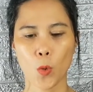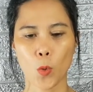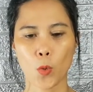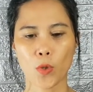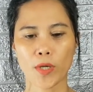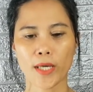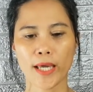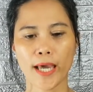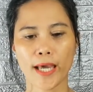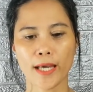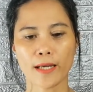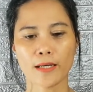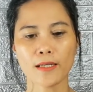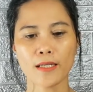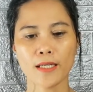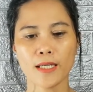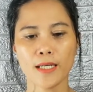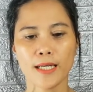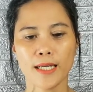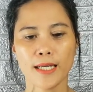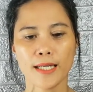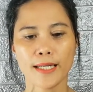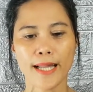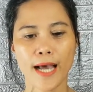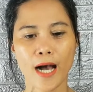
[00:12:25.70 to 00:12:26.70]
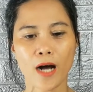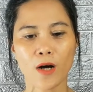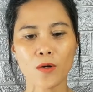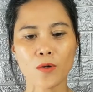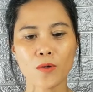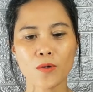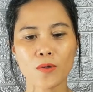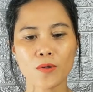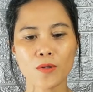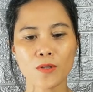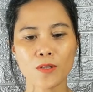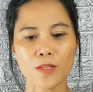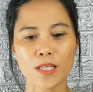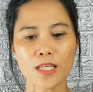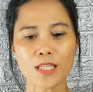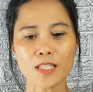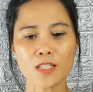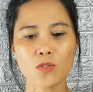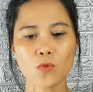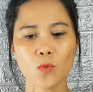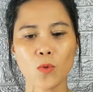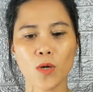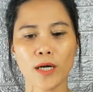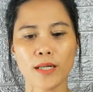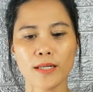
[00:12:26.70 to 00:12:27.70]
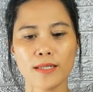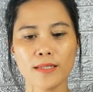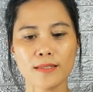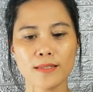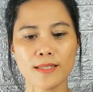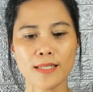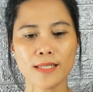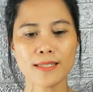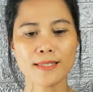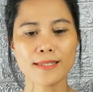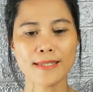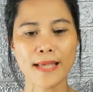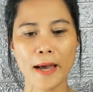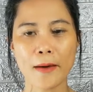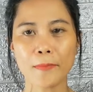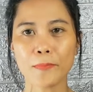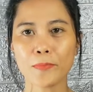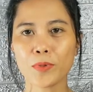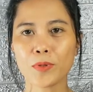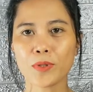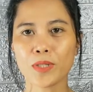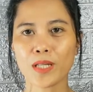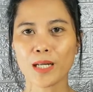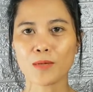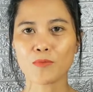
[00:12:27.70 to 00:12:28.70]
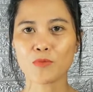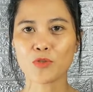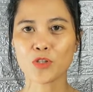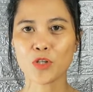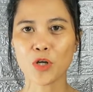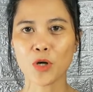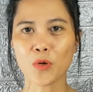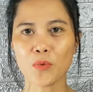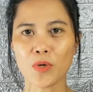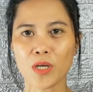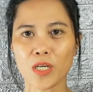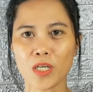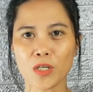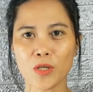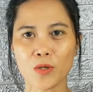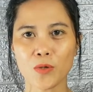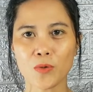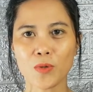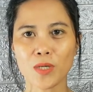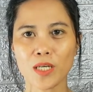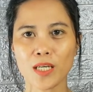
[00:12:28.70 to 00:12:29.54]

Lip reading: Okay. Now, this sample that I'm showing you